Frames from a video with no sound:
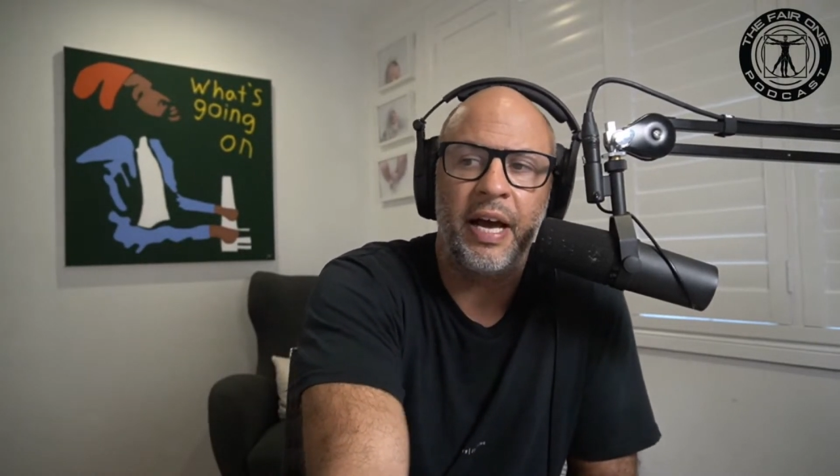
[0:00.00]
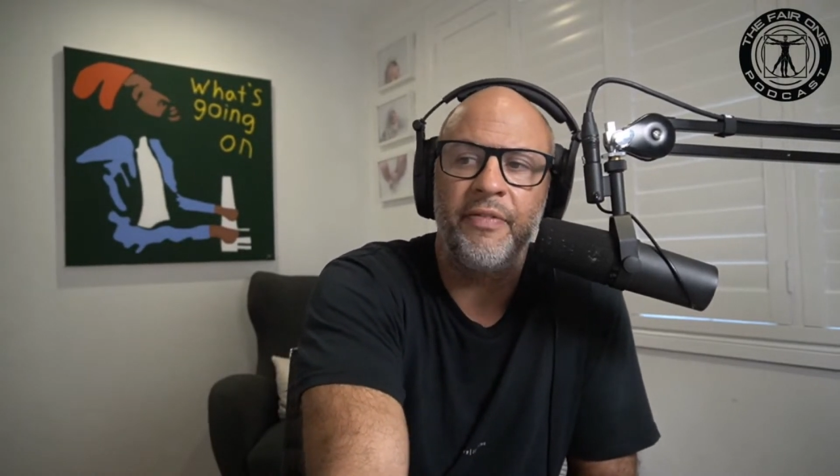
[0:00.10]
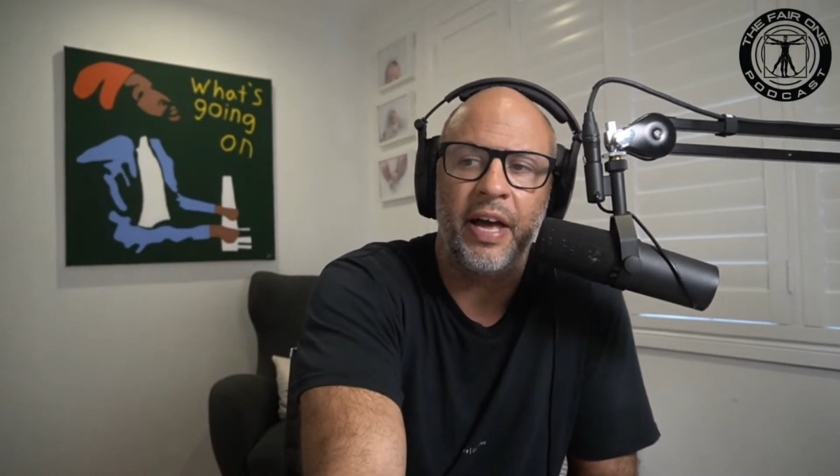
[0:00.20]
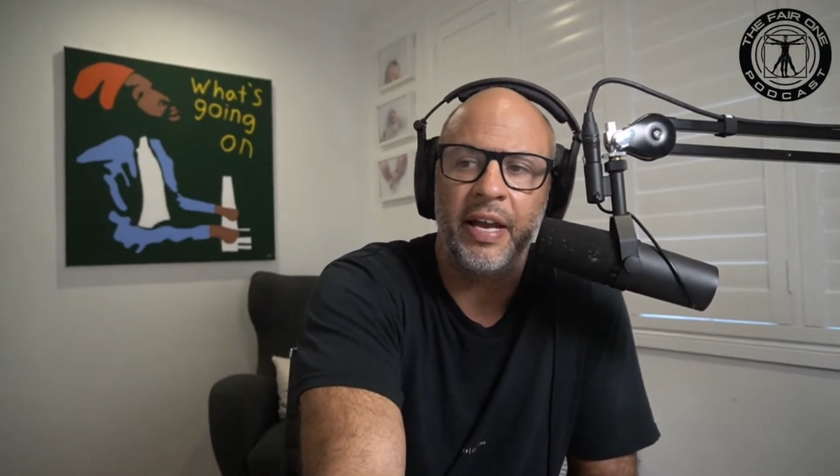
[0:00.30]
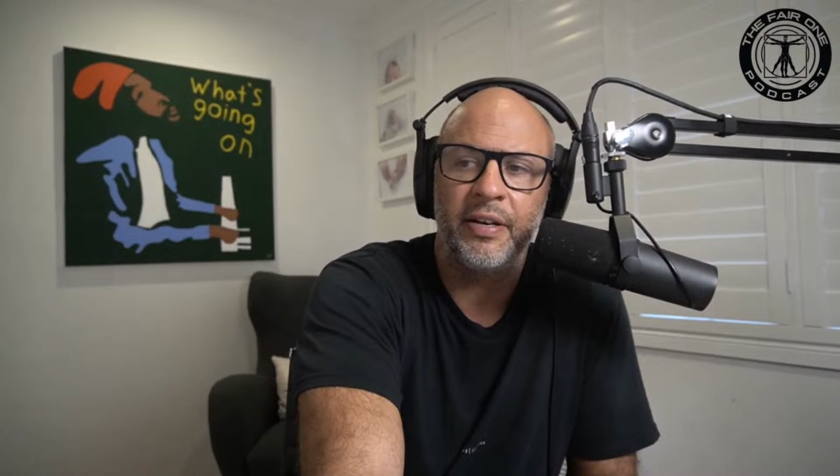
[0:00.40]

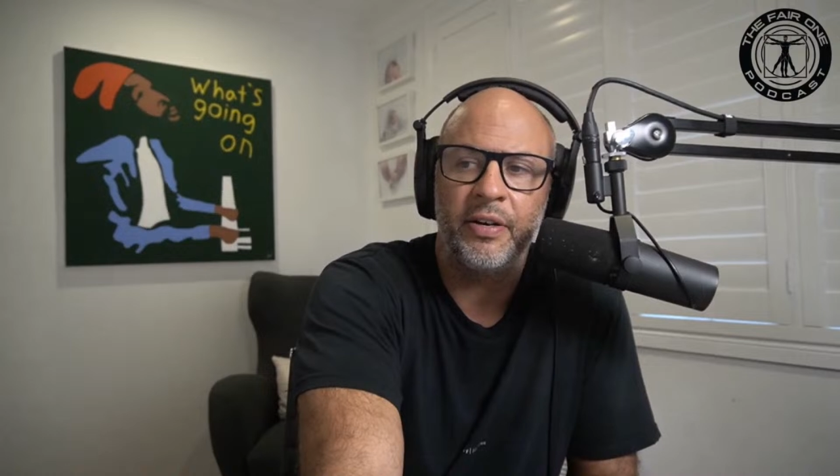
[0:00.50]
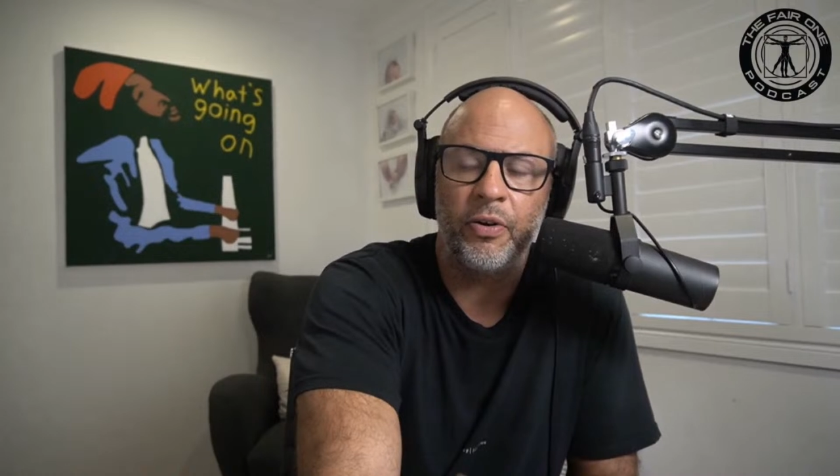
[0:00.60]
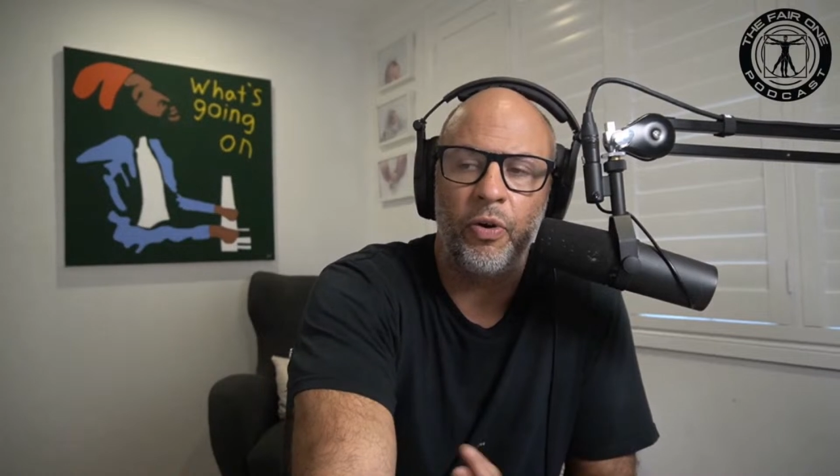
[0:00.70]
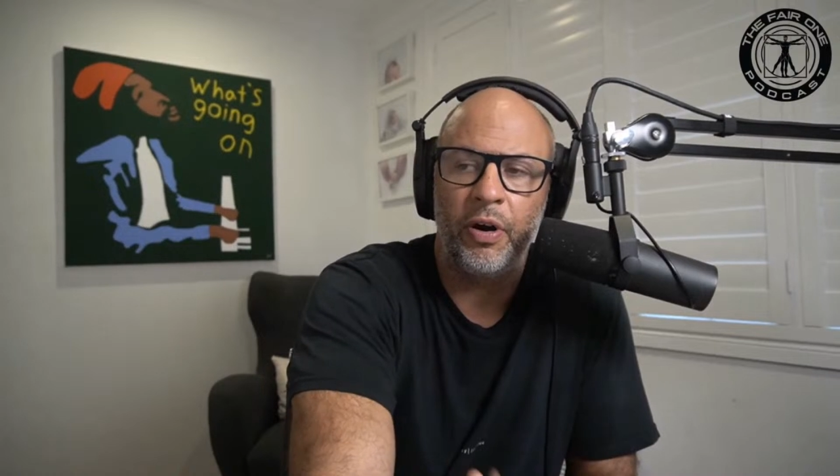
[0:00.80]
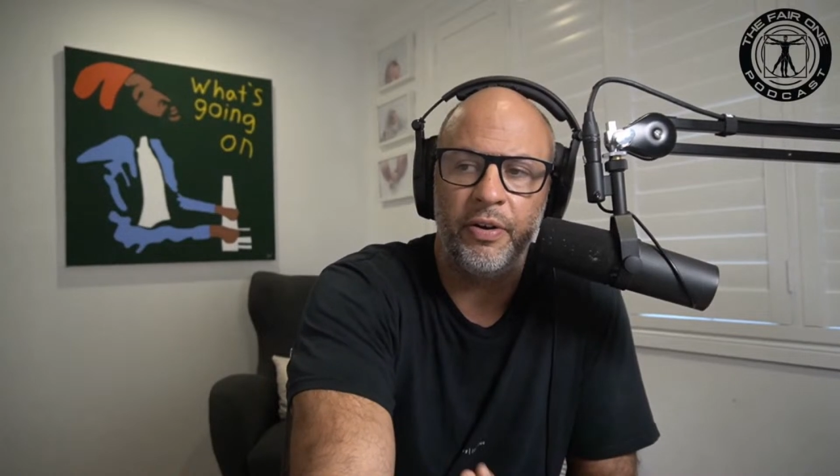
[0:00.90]
have that
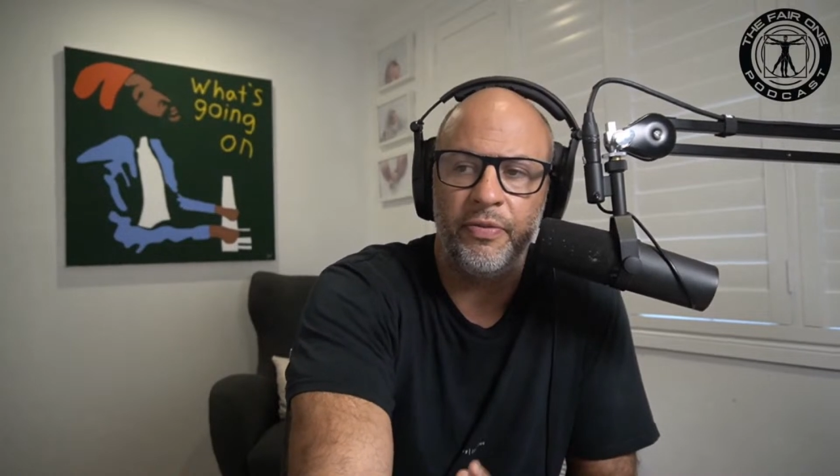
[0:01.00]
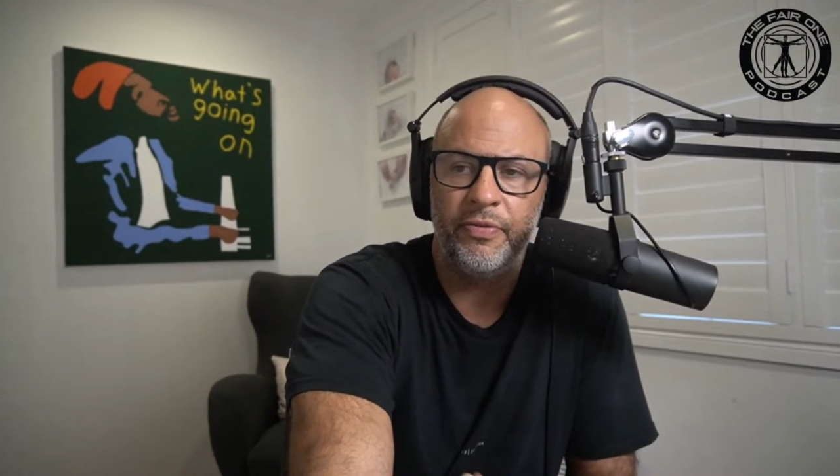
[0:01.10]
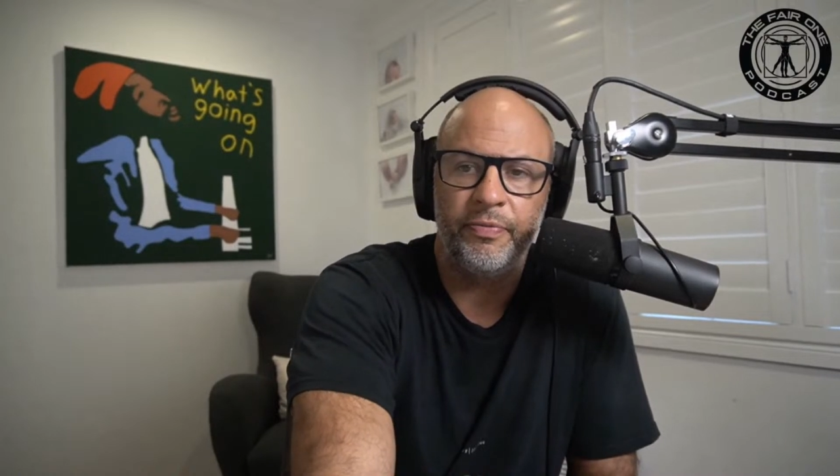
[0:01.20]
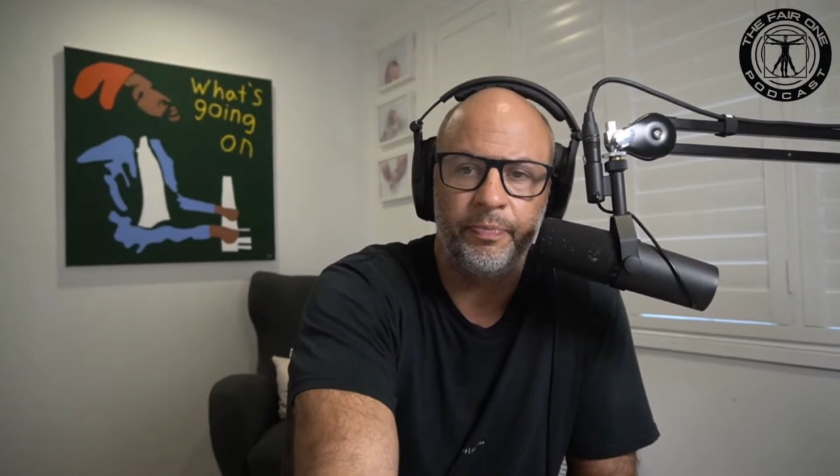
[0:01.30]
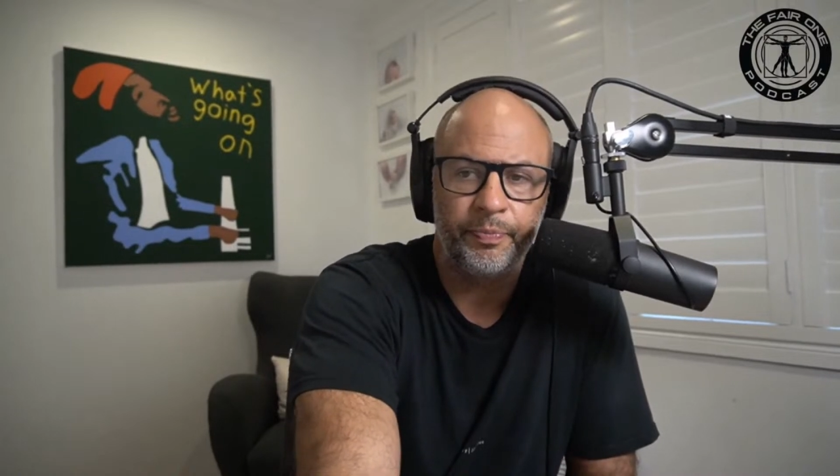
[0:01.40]
kind
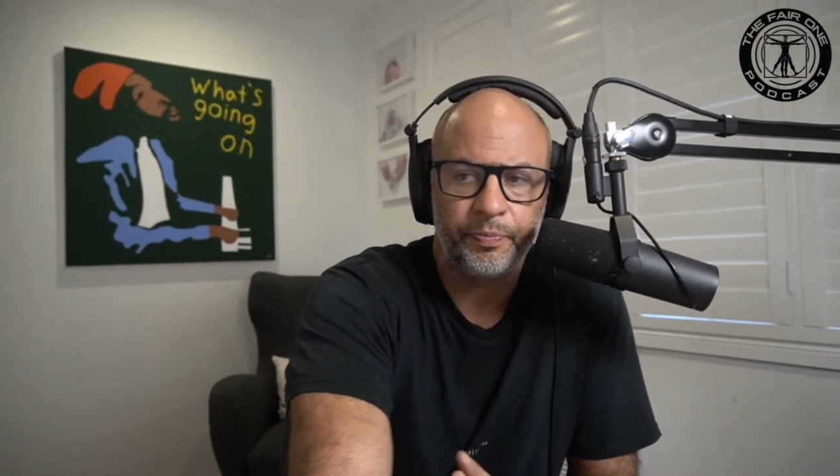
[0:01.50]
of